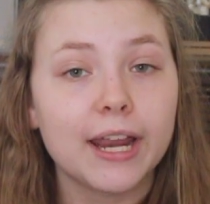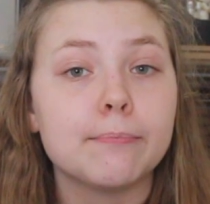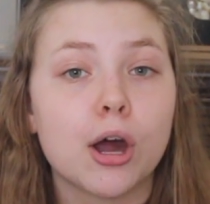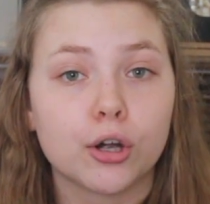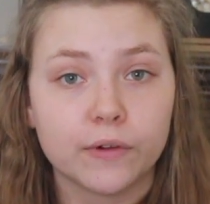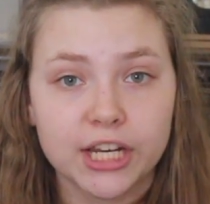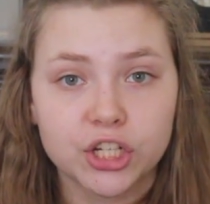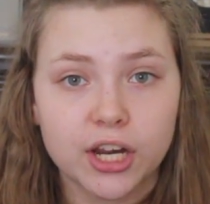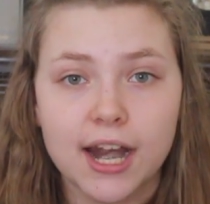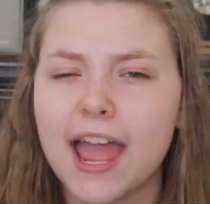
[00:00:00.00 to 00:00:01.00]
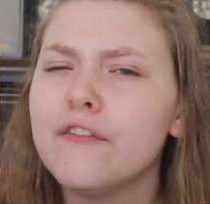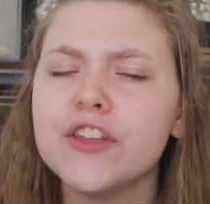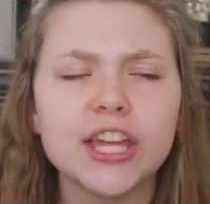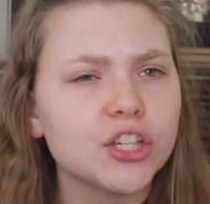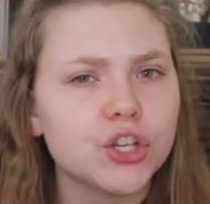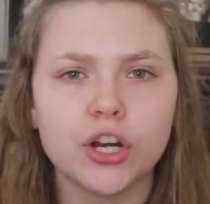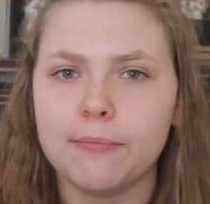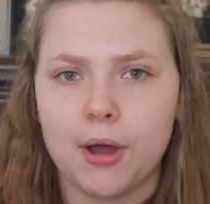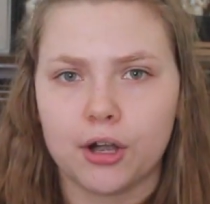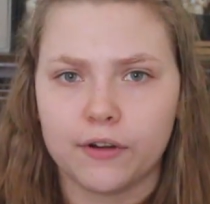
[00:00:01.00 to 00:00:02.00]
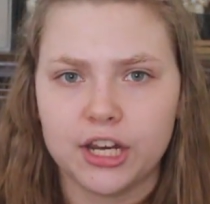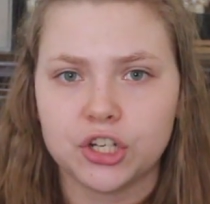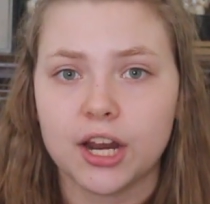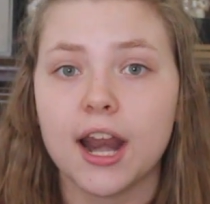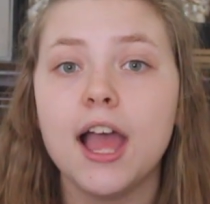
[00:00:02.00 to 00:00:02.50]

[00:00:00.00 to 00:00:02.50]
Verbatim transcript: in moderation. Everything's good in moderation.